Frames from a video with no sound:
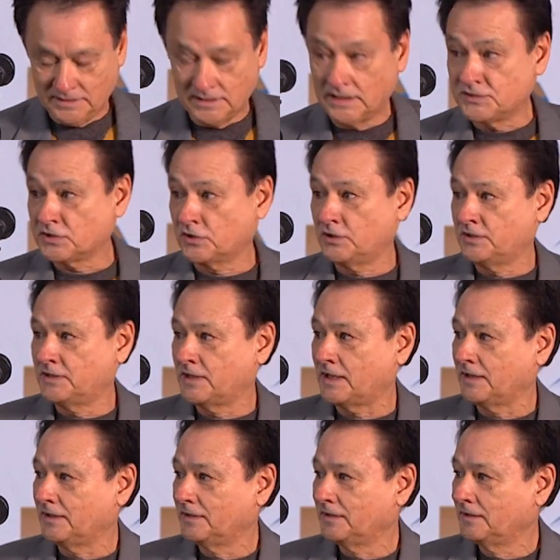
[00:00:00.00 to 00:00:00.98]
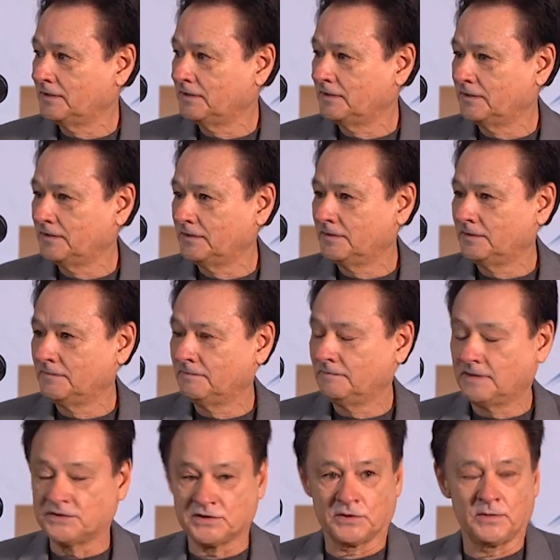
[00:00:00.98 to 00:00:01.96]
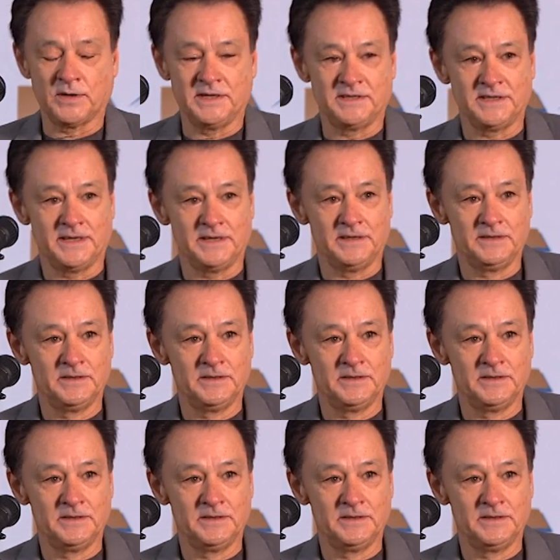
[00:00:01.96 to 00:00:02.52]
it's a good day. It's a great day.